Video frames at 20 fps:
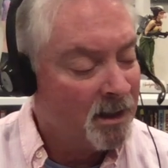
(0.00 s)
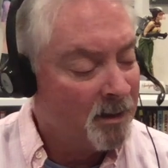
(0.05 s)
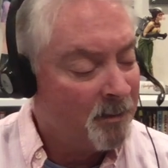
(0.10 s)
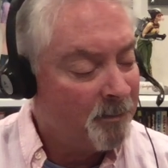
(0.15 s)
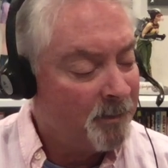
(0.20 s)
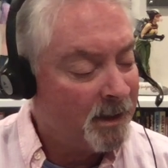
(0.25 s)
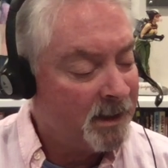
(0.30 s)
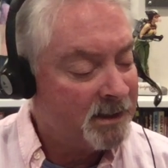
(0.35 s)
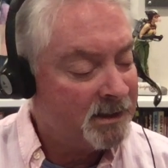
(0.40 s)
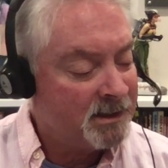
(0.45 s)

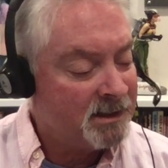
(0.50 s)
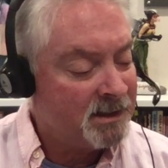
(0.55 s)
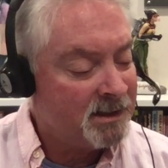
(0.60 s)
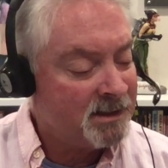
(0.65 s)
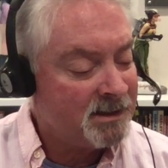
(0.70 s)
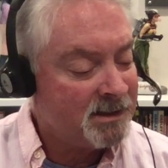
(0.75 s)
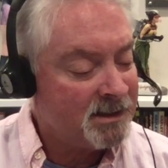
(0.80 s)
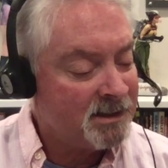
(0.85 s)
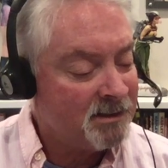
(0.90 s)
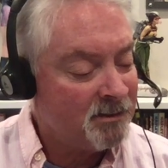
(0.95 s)
but D
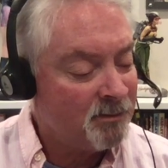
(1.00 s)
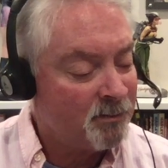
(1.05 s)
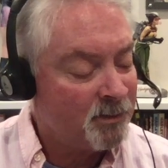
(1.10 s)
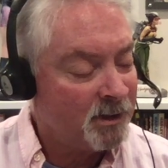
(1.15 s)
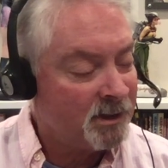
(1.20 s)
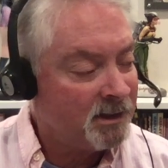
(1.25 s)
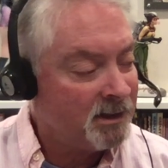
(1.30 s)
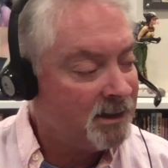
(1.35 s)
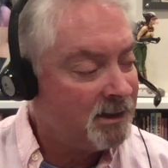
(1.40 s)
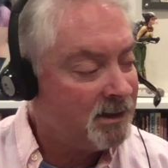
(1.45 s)
C
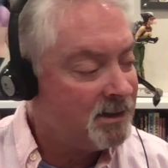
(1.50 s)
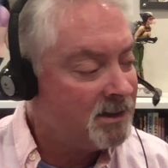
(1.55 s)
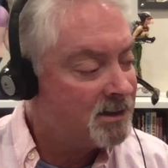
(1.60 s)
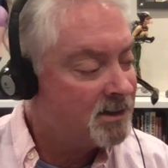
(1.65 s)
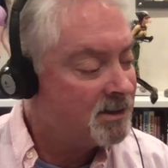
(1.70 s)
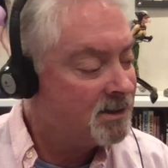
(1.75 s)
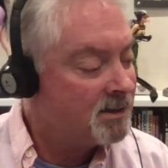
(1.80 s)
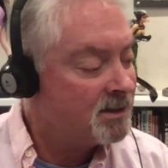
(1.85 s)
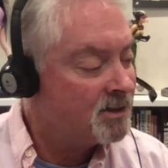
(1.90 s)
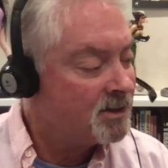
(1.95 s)
really
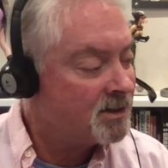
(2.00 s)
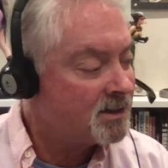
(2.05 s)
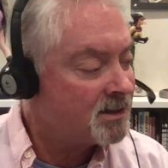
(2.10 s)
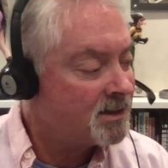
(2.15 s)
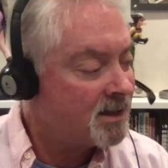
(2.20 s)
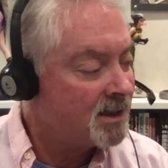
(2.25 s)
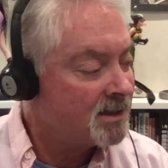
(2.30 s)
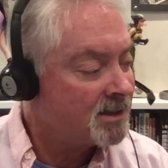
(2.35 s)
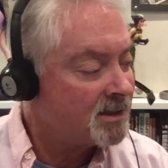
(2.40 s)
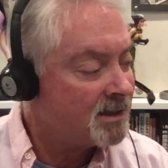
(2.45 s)
just
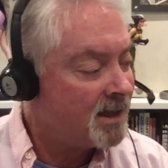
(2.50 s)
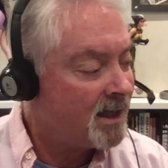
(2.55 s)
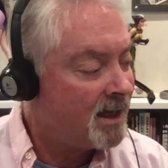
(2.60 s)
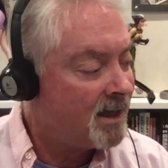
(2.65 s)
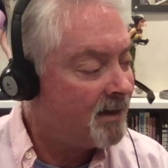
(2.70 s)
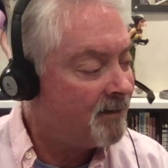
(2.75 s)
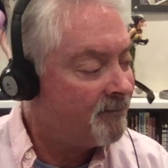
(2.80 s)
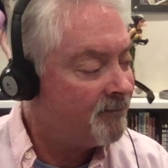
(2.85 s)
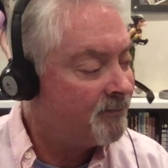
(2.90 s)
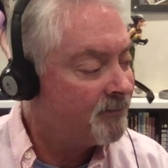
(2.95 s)
doesn't
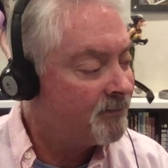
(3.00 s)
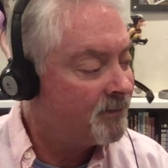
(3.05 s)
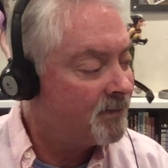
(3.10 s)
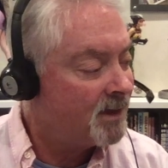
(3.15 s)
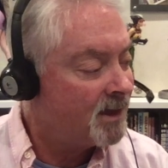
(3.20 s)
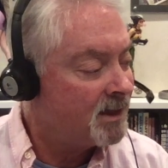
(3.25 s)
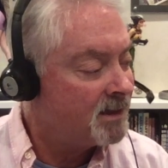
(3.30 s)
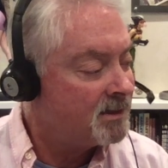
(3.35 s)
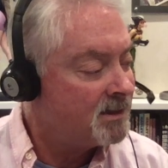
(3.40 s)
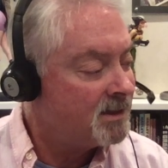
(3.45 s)
have...
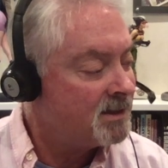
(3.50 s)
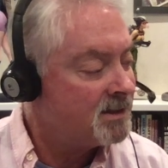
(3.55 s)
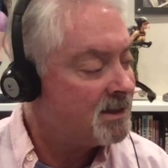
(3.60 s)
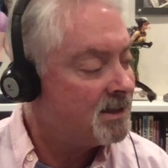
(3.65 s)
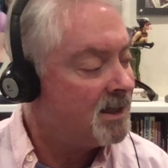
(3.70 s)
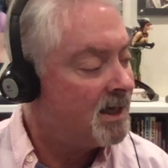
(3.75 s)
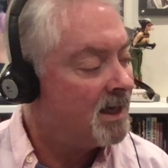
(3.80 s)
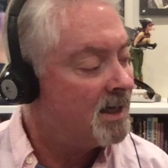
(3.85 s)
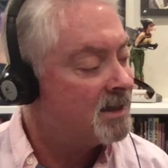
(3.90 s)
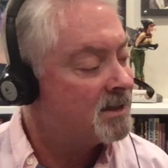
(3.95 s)
Uh, D
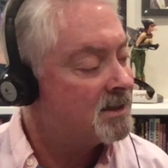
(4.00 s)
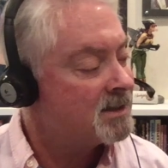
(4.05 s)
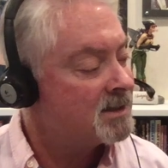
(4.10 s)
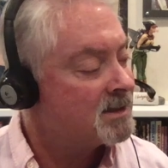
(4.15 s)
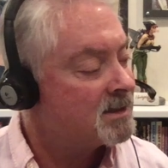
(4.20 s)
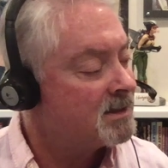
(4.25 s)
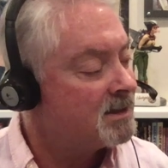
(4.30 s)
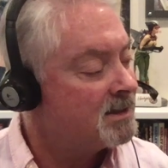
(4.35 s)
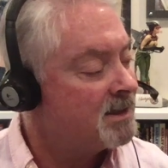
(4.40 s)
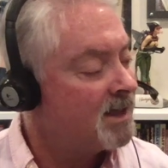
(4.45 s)
C
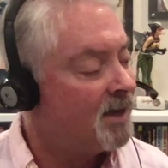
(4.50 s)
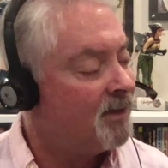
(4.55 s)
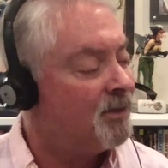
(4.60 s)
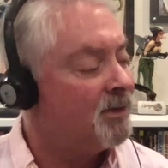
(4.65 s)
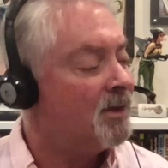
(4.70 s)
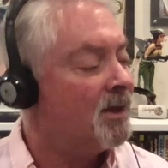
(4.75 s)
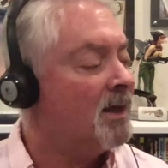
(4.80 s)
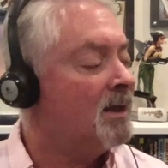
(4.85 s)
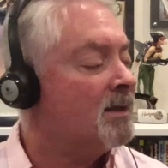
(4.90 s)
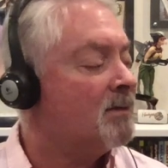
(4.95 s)
has the death
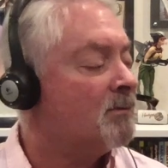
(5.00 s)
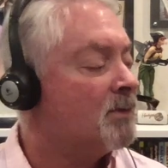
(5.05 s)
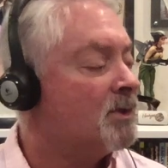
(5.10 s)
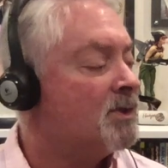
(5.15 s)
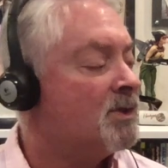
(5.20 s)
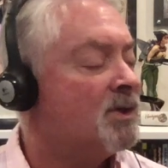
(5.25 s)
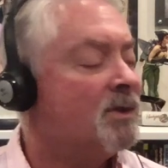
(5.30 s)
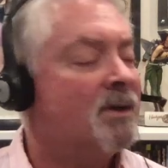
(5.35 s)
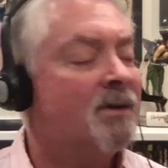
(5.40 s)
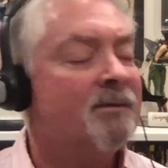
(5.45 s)
and
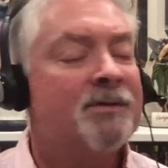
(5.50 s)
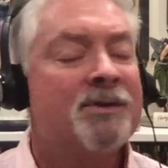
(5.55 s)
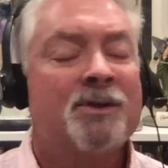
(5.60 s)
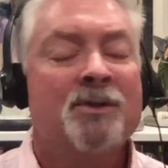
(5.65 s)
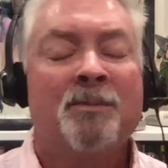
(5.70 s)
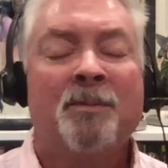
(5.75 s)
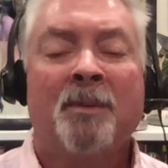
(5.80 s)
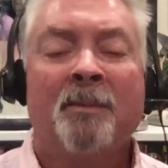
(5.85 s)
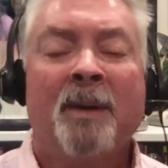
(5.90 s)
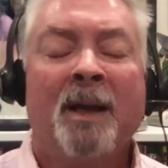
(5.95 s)
return of
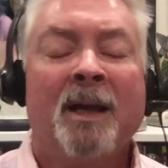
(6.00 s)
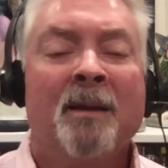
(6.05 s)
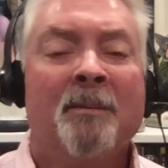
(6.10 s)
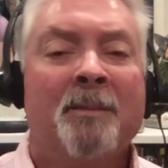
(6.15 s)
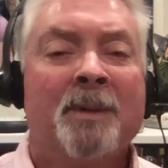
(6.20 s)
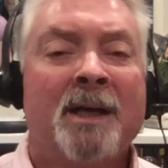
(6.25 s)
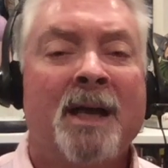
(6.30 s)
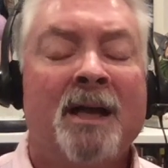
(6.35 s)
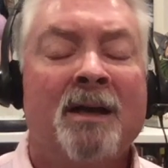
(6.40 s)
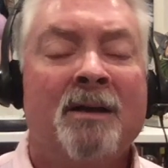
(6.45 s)
Superman,
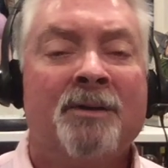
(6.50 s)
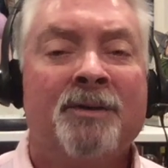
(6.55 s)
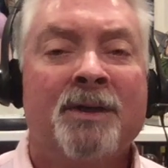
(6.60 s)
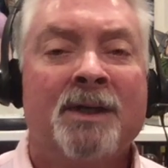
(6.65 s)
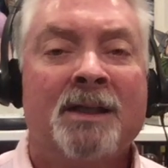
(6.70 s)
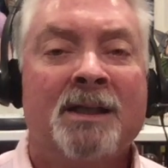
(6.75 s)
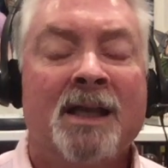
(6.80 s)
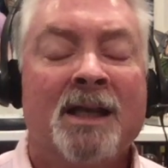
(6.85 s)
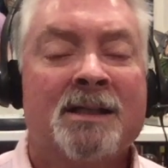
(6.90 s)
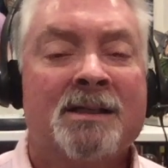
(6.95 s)
but I don't
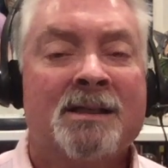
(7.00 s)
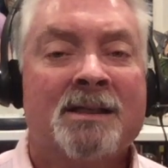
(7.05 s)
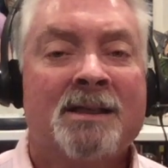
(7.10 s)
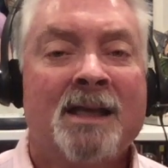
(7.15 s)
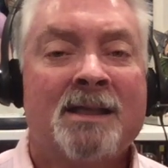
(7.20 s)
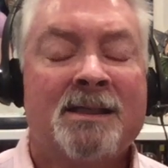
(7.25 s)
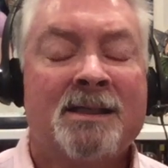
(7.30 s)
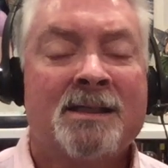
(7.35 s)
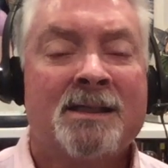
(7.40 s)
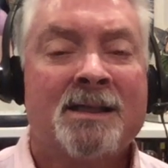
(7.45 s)
think that's
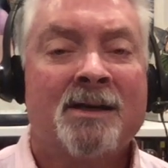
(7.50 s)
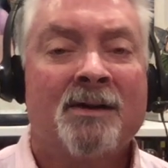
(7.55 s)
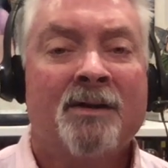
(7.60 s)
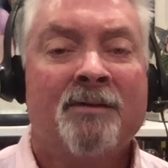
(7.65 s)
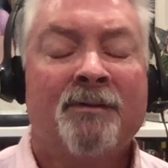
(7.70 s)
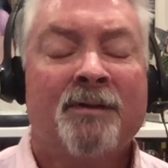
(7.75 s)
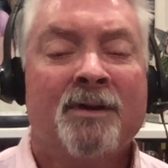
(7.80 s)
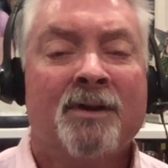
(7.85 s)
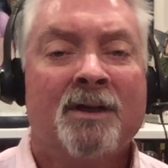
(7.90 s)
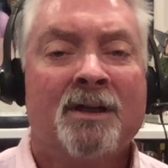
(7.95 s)
necessary
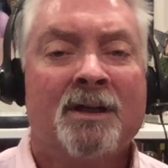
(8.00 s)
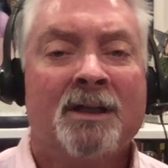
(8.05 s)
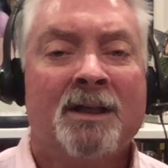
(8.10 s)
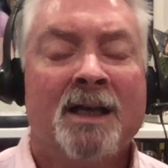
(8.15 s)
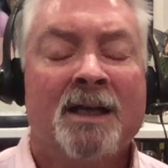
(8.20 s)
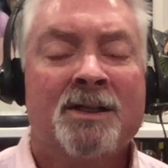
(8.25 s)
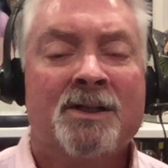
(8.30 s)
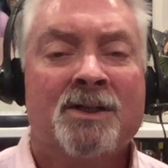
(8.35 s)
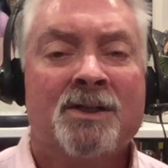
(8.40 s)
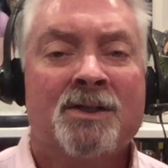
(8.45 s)
for your
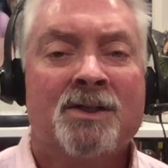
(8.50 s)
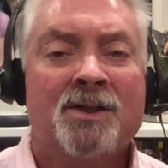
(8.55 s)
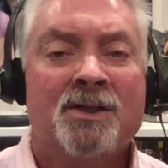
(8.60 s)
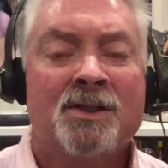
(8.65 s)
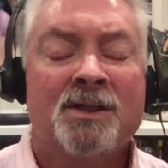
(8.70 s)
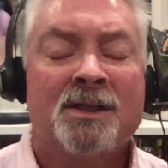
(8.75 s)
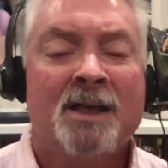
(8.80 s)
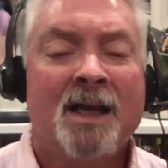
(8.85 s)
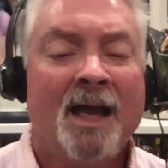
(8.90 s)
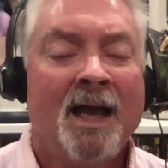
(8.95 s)
collection
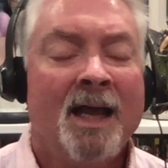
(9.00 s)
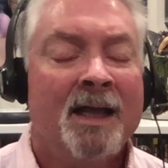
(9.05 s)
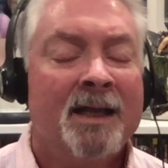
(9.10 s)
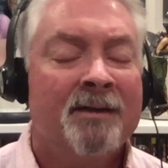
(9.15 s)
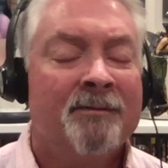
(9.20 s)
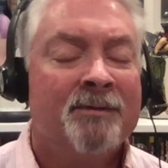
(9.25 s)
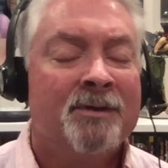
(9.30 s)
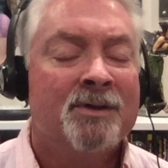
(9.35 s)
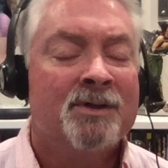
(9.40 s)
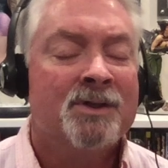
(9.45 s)
just yet
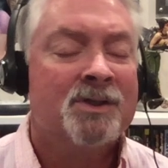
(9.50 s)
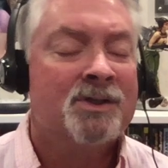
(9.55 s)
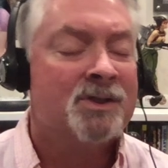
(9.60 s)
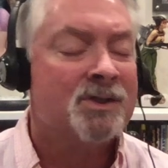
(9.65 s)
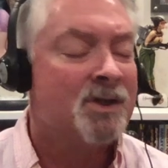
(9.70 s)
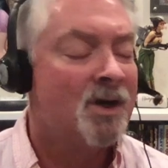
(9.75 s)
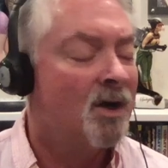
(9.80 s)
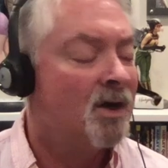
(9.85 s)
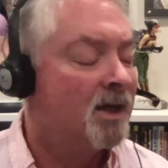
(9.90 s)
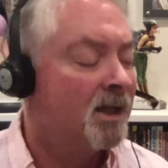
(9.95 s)
if you're just
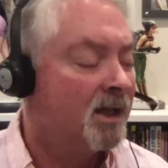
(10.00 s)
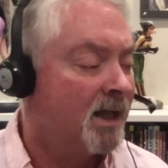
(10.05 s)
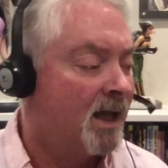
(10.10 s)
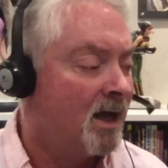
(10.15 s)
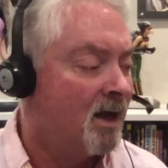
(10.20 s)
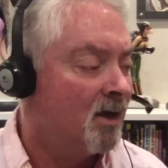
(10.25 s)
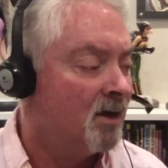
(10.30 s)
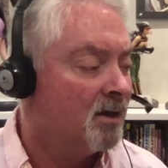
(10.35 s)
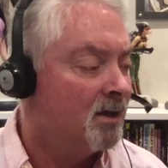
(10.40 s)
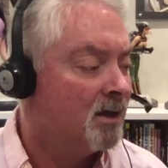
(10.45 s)
starting
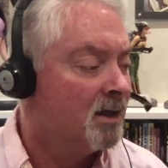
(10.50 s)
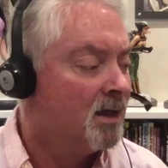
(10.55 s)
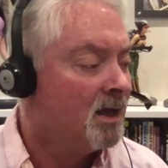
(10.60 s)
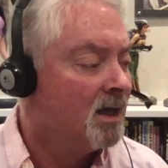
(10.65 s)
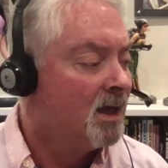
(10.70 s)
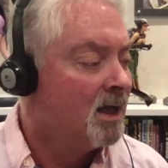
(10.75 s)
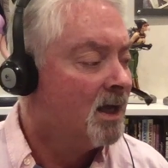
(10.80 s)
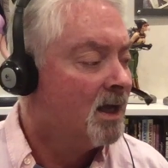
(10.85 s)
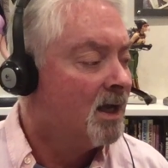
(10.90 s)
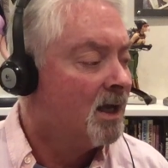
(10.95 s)
out.
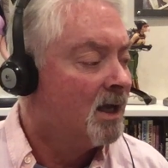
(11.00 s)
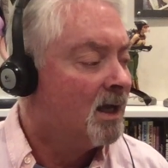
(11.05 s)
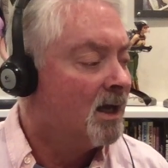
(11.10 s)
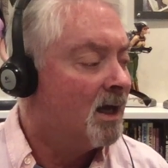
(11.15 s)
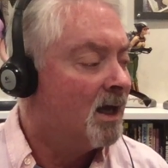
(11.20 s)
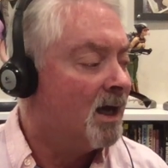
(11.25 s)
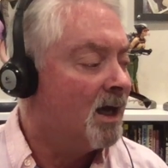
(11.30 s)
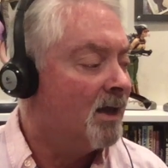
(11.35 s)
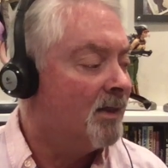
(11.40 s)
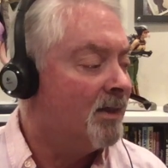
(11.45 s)

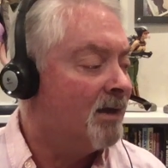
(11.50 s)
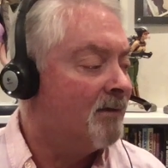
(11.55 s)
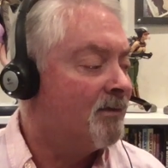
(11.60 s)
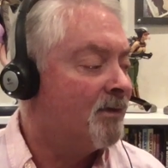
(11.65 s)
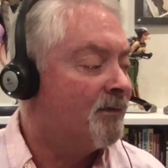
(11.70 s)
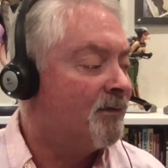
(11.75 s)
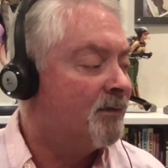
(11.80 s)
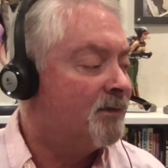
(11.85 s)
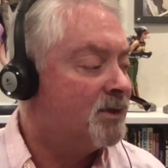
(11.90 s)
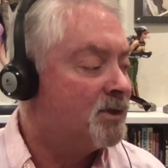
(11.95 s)
Uh, they have the
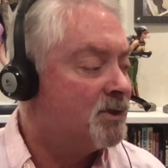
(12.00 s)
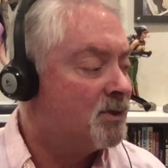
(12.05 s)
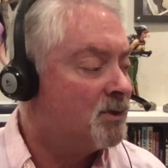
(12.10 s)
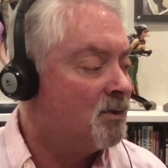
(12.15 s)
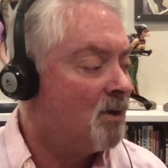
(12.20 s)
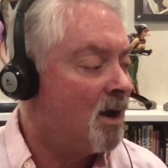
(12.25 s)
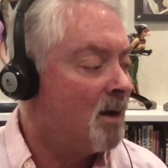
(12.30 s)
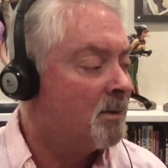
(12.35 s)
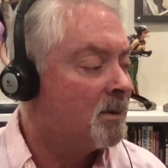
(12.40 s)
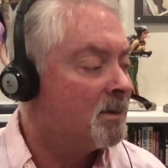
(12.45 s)
fifty-two
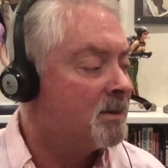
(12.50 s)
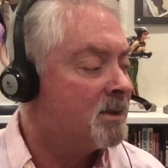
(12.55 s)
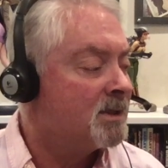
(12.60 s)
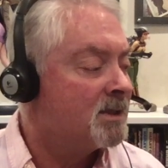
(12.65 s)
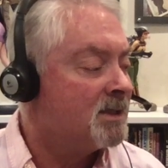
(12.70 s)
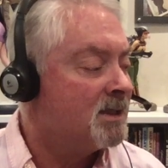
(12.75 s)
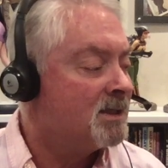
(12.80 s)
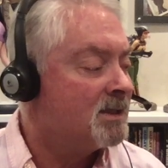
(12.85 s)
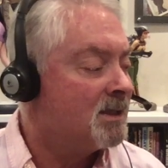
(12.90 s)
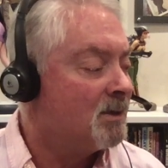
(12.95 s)
Omnibus,
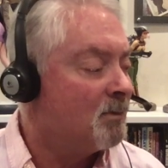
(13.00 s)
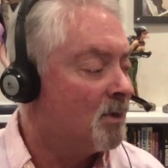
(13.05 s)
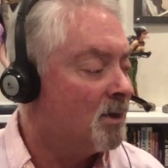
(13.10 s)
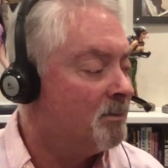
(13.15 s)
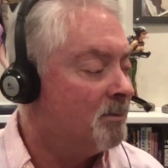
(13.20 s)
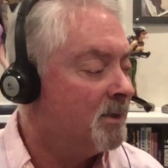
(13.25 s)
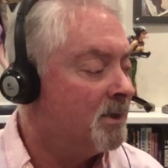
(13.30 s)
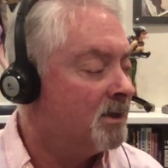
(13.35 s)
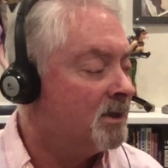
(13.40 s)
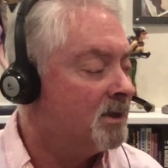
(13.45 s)
D C
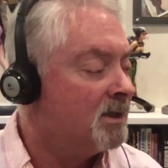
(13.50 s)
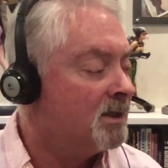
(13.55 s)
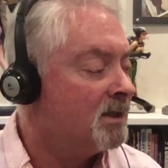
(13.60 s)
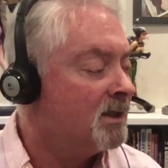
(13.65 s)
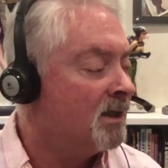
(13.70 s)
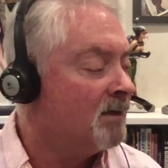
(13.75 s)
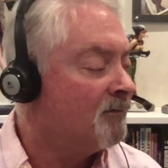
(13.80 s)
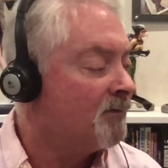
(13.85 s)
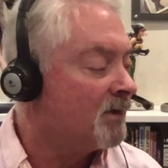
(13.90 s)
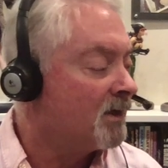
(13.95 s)
one million,
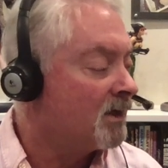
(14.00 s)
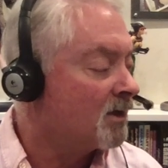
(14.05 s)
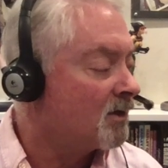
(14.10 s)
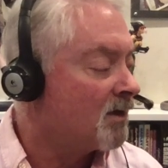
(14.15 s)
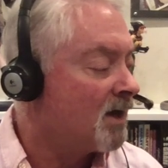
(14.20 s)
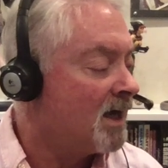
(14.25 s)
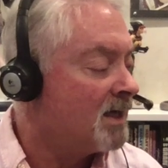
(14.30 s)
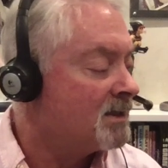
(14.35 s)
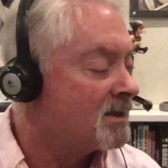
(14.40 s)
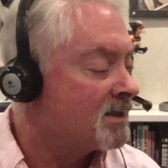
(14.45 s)
Infinite
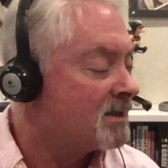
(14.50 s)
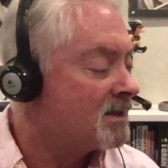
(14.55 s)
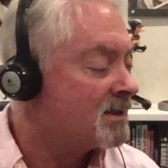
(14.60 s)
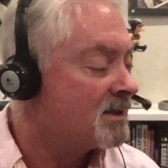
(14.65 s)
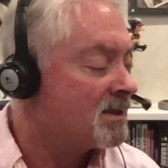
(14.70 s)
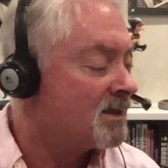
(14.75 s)
Crisis.